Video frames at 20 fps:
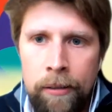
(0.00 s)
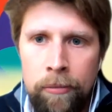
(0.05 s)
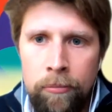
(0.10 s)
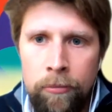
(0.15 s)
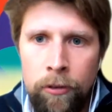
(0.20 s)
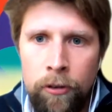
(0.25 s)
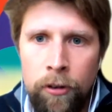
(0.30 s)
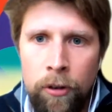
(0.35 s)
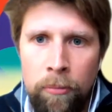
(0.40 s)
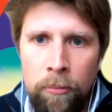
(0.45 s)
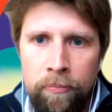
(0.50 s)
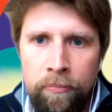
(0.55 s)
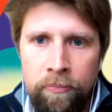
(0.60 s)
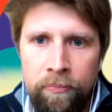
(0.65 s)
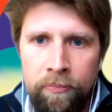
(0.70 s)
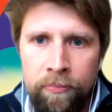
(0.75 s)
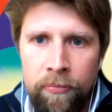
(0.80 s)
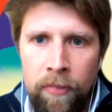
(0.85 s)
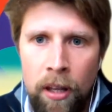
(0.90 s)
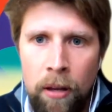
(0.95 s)
some
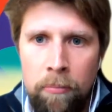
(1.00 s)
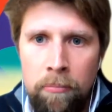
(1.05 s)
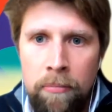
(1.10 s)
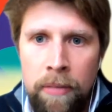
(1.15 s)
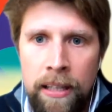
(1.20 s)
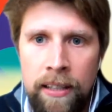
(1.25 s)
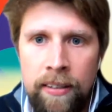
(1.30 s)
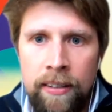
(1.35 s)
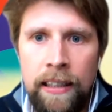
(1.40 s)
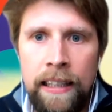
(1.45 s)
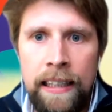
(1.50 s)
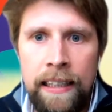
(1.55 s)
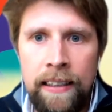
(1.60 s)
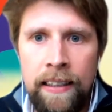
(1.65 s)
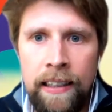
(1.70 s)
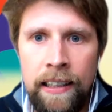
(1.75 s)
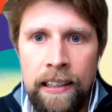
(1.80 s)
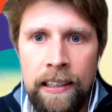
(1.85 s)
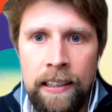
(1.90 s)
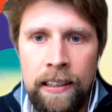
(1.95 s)

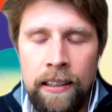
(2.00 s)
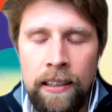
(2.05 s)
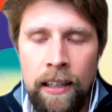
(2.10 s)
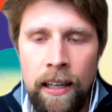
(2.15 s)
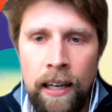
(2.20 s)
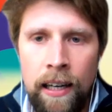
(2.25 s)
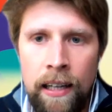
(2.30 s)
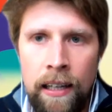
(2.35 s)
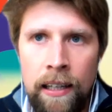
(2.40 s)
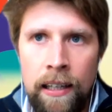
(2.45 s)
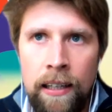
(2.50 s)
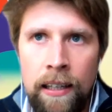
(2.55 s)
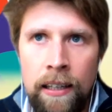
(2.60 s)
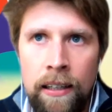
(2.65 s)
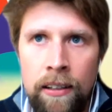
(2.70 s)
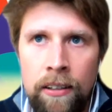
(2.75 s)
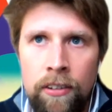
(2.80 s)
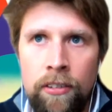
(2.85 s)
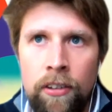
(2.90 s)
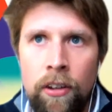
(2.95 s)
misleading
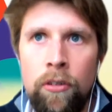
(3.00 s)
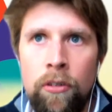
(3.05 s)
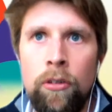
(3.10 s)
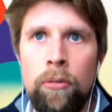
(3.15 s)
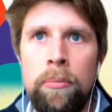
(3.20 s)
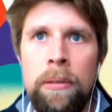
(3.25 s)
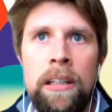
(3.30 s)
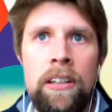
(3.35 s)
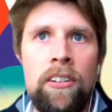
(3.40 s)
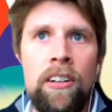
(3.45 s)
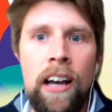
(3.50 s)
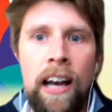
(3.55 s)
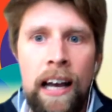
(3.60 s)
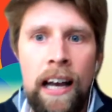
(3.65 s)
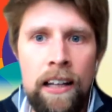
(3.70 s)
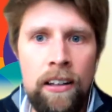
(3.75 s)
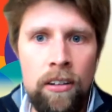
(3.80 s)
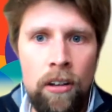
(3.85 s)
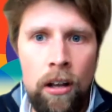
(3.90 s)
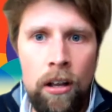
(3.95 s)
social media
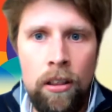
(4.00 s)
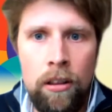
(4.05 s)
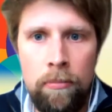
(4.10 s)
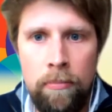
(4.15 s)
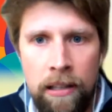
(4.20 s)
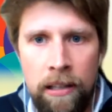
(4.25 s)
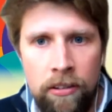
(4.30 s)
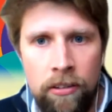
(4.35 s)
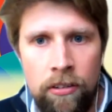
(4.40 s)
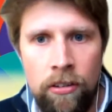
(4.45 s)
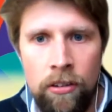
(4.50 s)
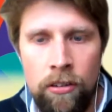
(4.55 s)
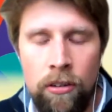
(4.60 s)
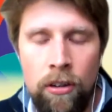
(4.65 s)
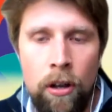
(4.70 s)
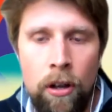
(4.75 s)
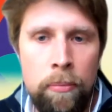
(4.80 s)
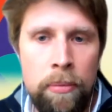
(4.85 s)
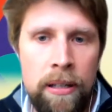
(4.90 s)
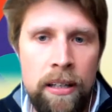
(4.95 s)
and other messages
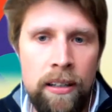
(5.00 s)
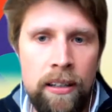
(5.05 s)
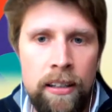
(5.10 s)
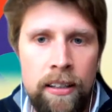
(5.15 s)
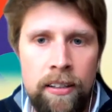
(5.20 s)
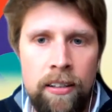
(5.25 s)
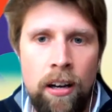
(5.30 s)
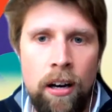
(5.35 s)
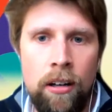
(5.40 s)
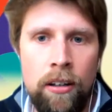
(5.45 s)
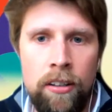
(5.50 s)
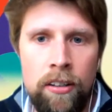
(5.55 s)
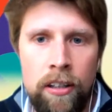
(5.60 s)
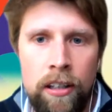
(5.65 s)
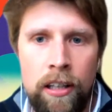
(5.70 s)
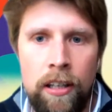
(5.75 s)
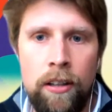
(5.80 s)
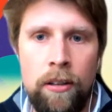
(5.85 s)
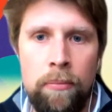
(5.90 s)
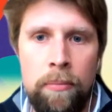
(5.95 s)
that are particularly targeting
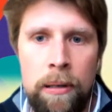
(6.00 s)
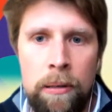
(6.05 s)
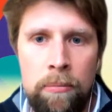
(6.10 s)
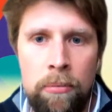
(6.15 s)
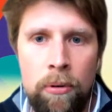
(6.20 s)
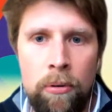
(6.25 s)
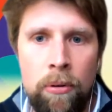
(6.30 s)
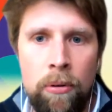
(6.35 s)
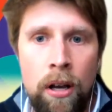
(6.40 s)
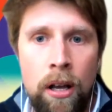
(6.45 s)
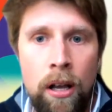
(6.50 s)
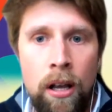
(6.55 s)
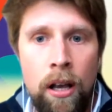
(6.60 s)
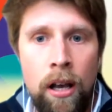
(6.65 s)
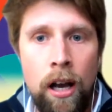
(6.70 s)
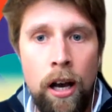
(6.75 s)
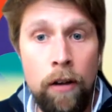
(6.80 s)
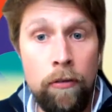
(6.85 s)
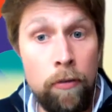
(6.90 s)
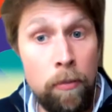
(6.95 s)
either people
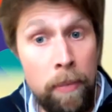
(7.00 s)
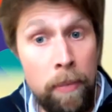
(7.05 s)
of a